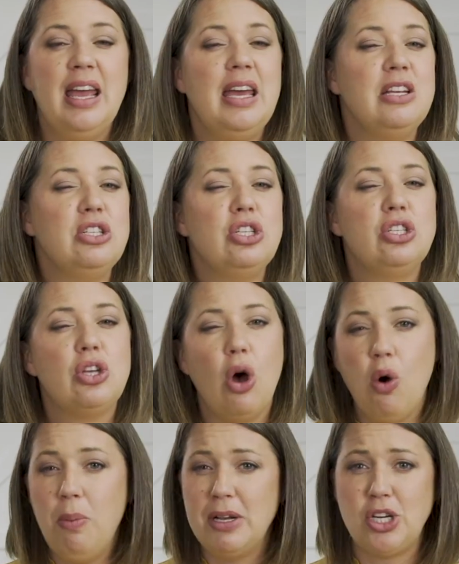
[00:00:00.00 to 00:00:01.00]
It is
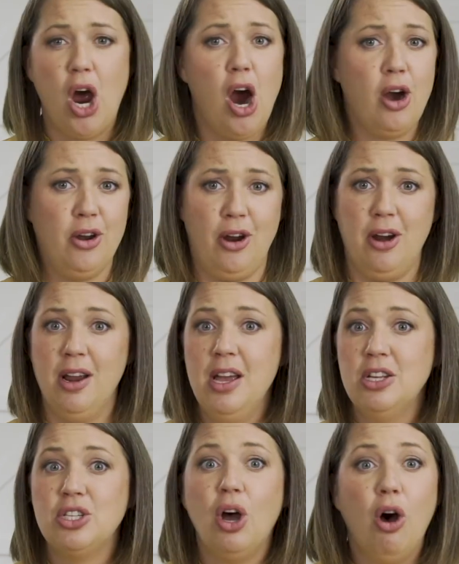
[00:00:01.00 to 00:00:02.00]
so much harder
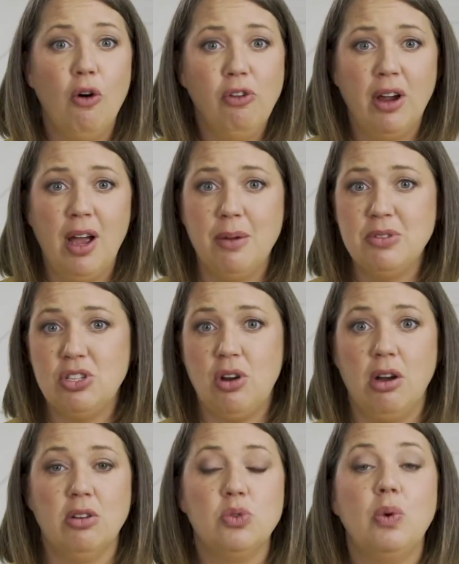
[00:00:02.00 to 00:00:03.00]
to overcome
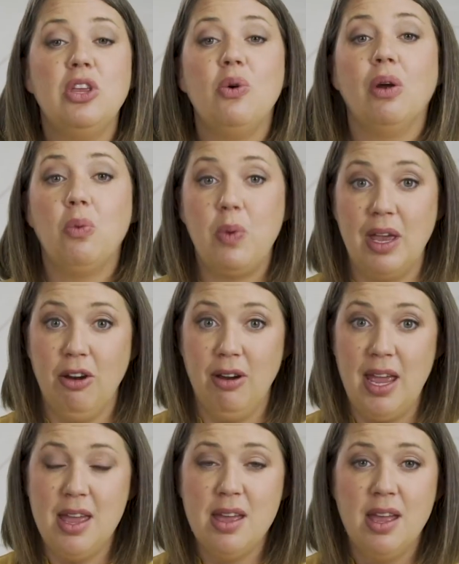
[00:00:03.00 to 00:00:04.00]
struggles when you are
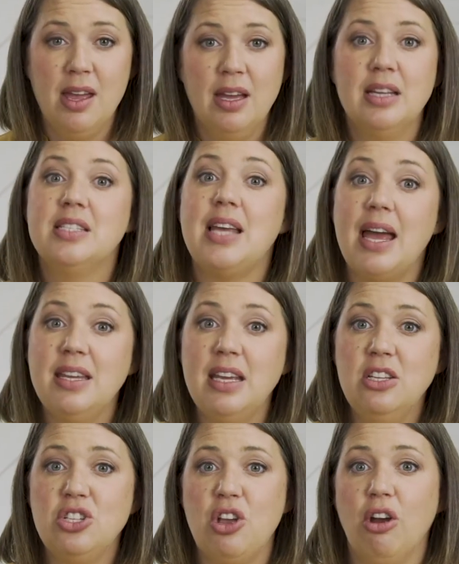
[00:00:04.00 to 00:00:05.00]
weary. Tending
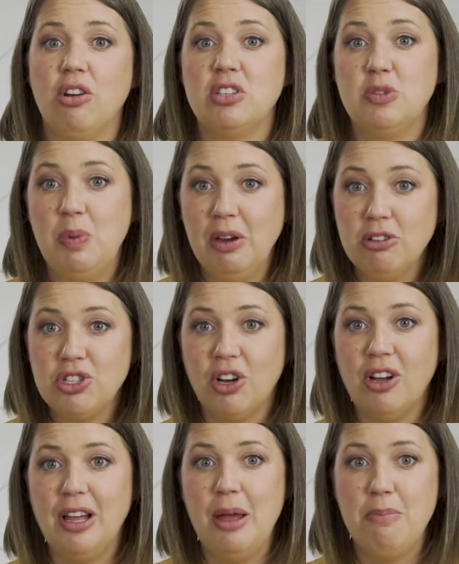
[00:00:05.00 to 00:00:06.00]
to your
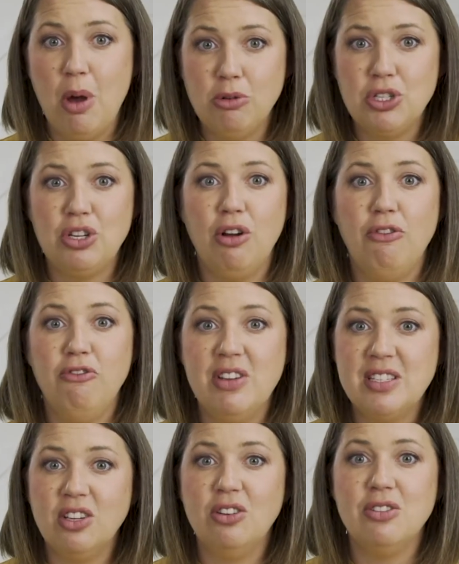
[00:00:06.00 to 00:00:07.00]
spiritual, emotional,
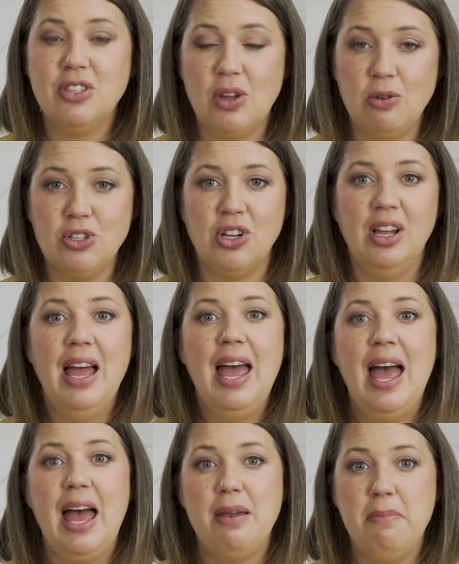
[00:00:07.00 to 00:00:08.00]
physical, social,
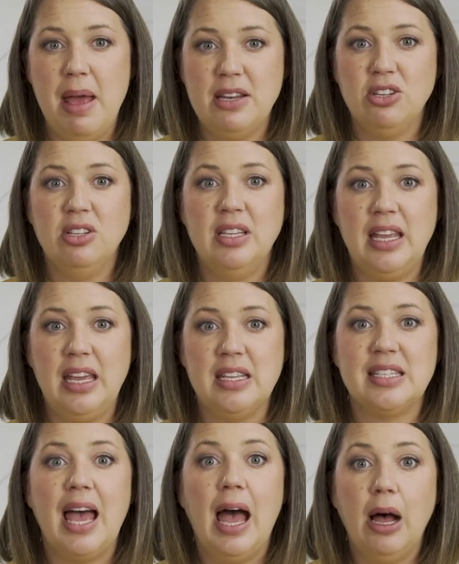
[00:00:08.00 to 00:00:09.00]
and mental
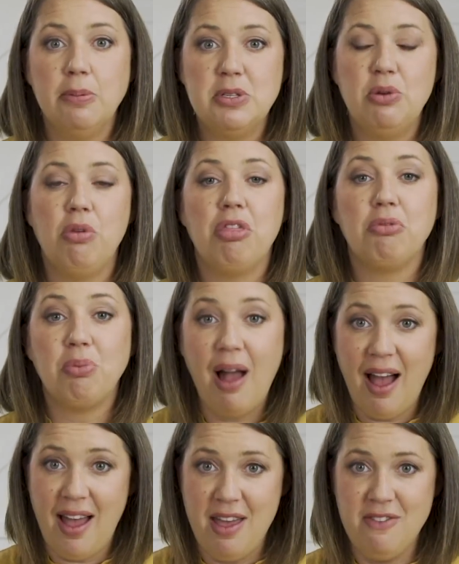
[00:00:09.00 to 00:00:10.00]
needs helps you
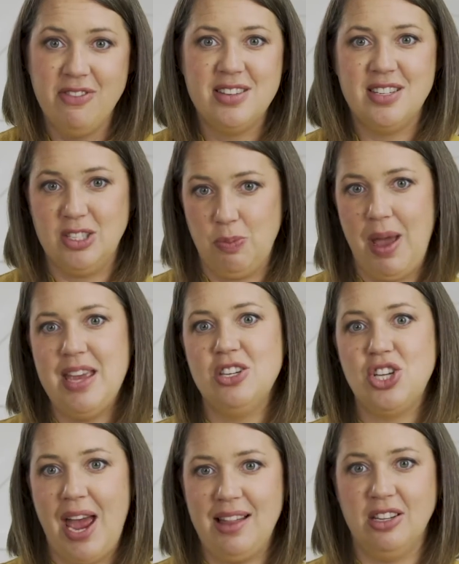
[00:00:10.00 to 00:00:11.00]
thrive despite
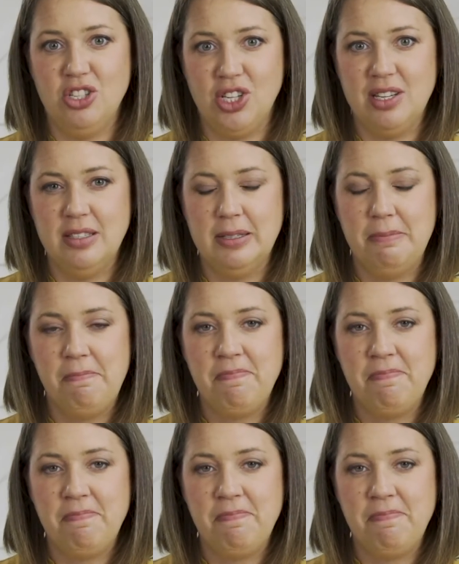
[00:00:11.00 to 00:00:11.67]
challenges.